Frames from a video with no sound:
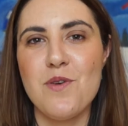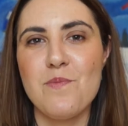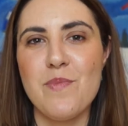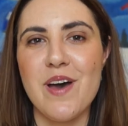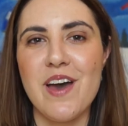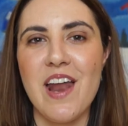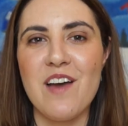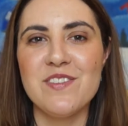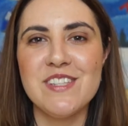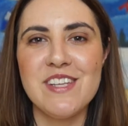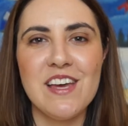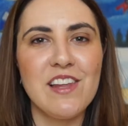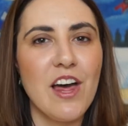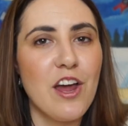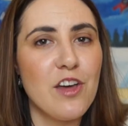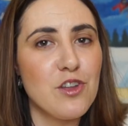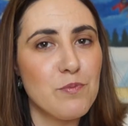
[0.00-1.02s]
But I've seen a
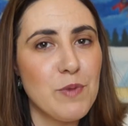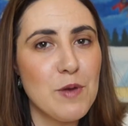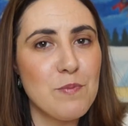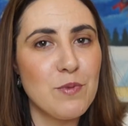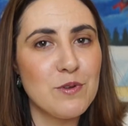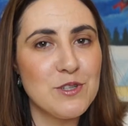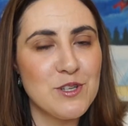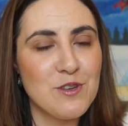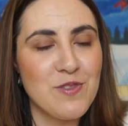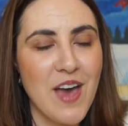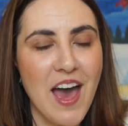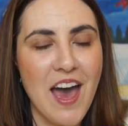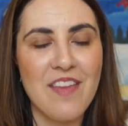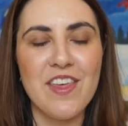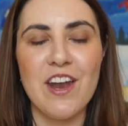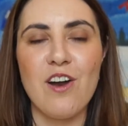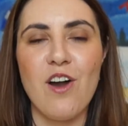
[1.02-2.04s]
lot of other people do
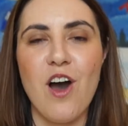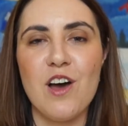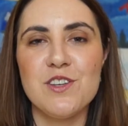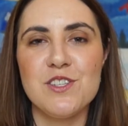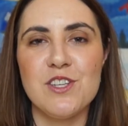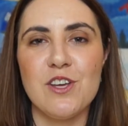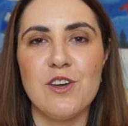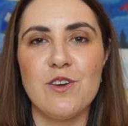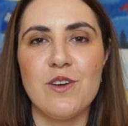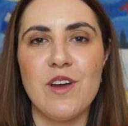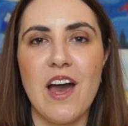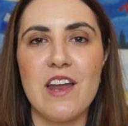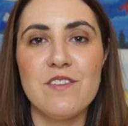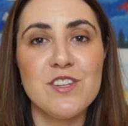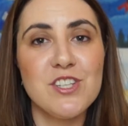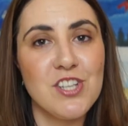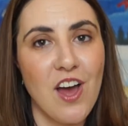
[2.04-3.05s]
that are also
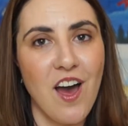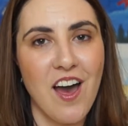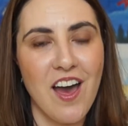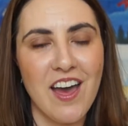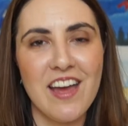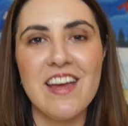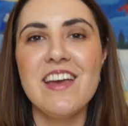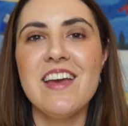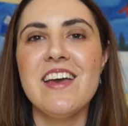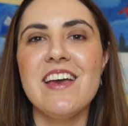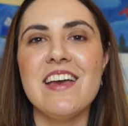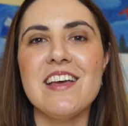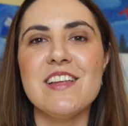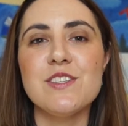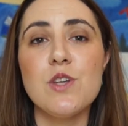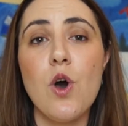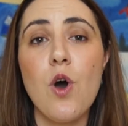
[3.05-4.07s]
kind of shy,
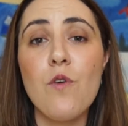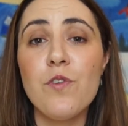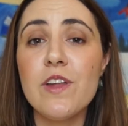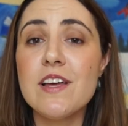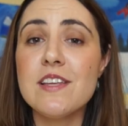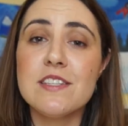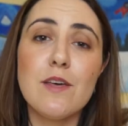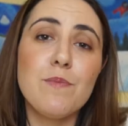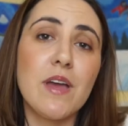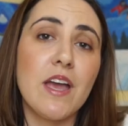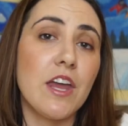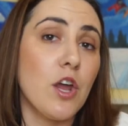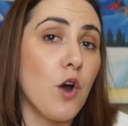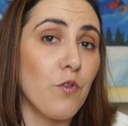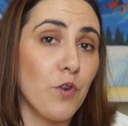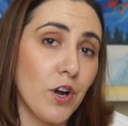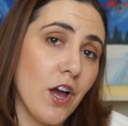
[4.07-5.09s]
and so hopefully it's something I
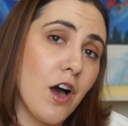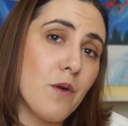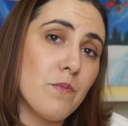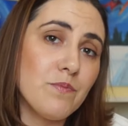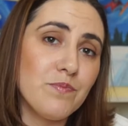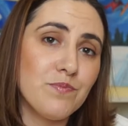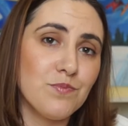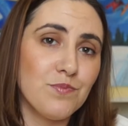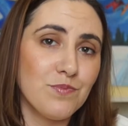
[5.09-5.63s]
can overcome.